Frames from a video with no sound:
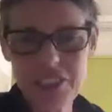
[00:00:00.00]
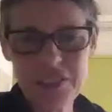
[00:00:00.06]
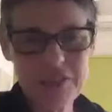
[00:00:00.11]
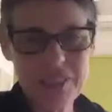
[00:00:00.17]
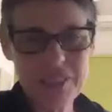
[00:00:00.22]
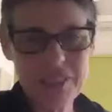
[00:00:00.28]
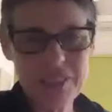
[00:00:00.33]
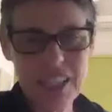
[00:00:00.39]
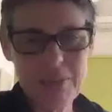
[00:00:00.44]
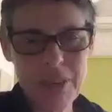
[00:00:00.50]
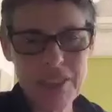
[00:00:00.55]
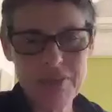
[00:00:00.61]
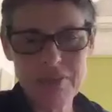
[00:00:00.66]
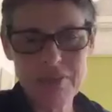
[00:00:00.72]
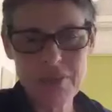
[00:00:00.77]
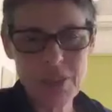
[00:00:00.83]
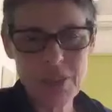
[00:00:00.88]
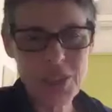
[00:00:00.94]
But I
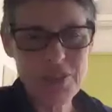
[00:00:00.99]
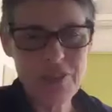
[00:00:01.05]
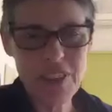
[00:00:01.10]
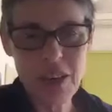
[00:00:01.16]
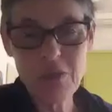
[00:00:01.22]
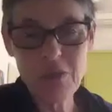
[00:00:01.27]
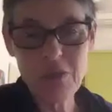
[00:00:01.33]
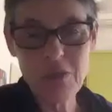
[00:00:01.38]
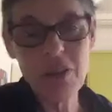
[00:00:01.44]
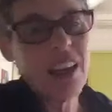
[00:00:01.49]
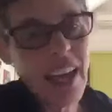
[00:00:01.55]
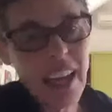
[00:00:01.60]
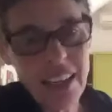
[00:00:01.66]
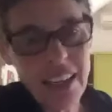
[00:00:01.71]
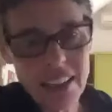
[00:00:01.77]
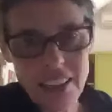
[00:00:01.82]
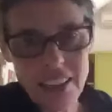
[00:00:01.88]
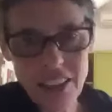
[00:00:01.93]
mean, what
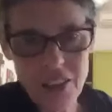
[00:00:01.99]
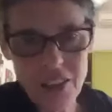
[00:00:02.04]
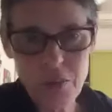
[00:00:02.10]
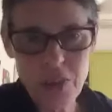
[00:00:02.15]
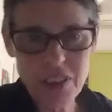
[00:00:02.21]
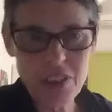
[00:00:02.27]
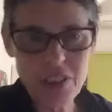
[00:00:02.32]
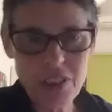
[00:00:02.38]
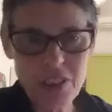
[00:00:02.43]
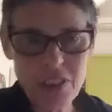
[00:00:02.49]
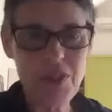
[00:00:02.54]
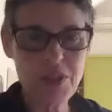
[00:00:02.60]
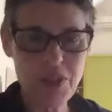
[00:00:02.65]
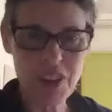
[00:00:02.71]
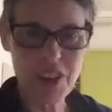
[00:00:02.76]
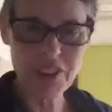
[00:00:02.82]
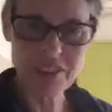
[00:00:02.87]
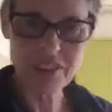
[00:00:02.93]

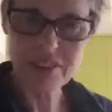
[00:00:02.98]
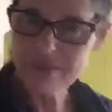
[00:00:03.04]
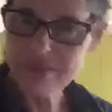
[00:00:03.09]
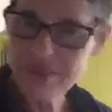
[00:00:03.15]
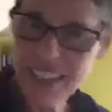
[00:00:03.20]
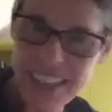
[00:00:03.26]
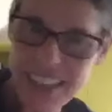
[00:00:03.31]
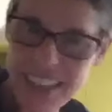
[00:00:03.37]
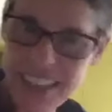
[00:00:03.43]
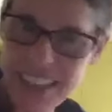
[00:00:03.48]
12-year-old?